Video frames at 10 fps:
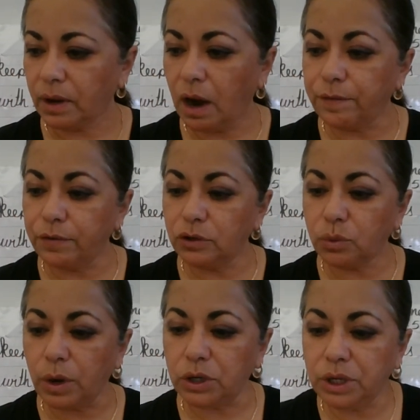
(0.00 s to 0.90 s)
Our first
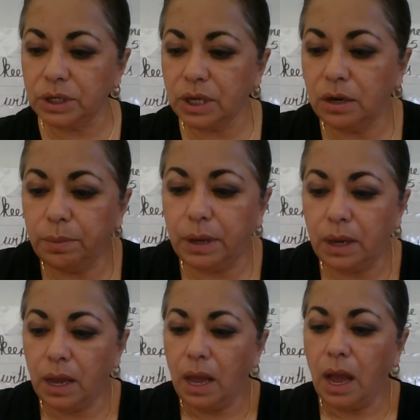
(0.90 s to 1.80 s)
question is going to be
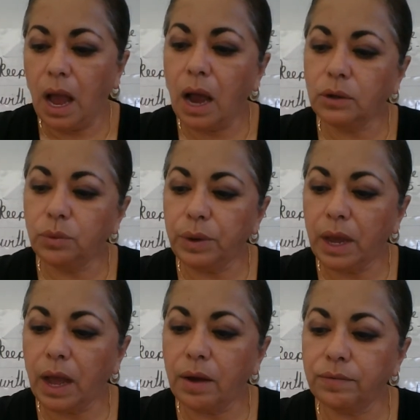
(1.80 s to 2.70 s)
How do we
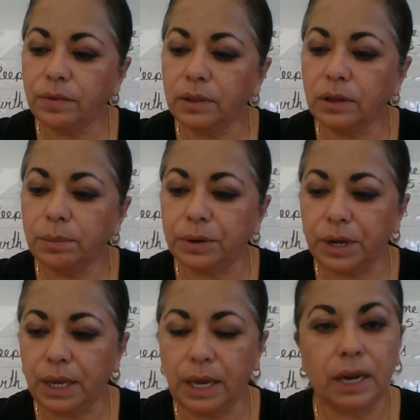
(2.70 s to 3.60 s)
have
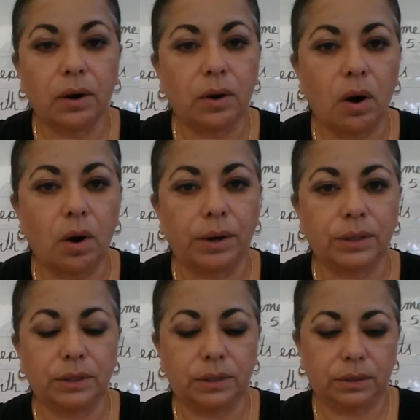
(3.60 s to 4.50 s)
liberty in our
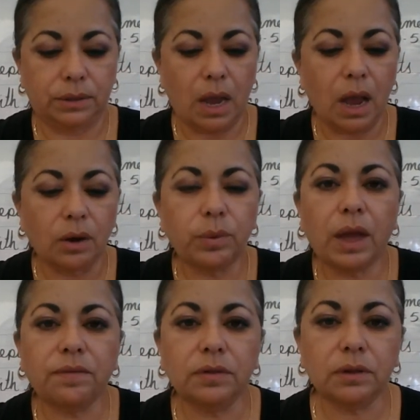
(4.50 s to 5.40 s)
hearts? How do we
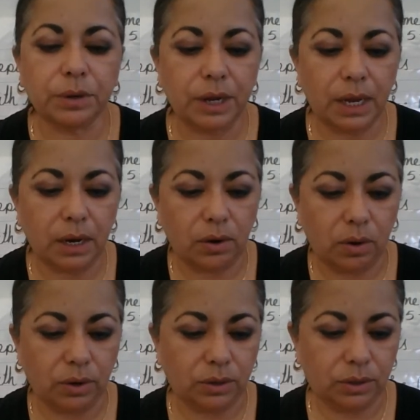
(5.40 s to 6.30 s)
have liberty in our
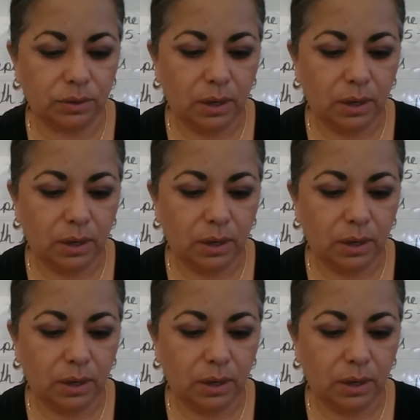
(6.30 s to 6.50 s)
hearts?